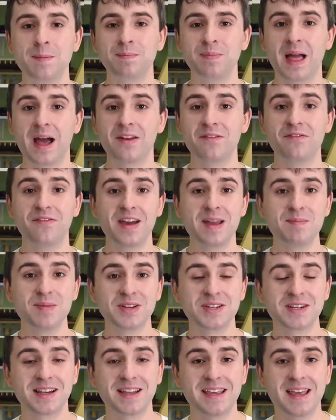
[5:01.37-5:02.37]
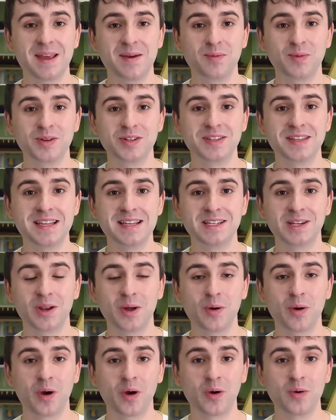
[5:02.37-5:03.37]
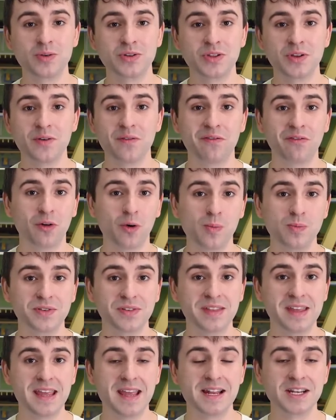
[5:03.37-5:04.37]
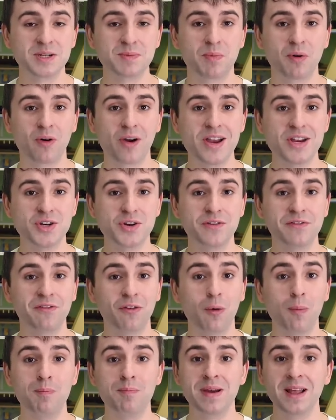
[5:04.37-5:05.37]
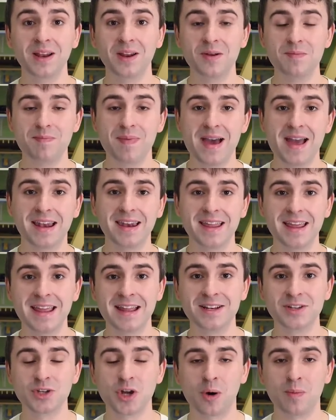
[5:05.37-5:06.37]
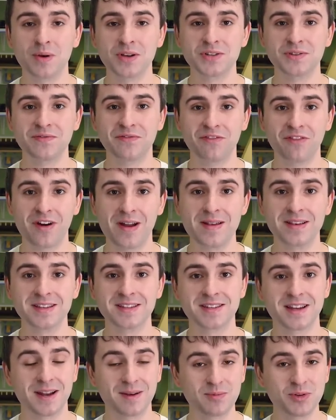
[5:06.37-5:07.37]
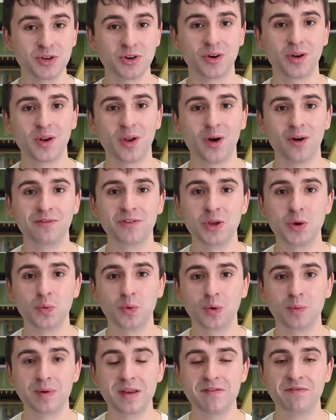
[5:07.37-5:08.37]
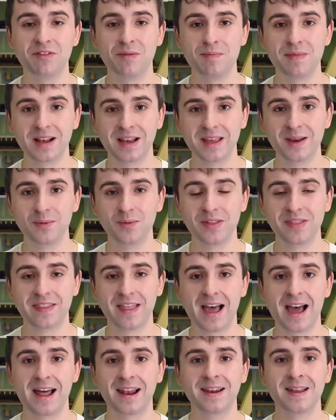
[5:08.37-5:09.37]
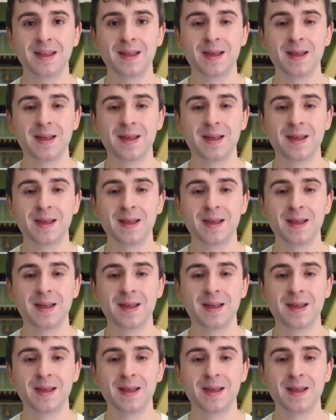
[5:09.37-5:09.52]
And famously, it was these locos that formed the inspiration for Bill and Ben in Thomas and Friends, and I'm sure a lot of you will be familiar with that.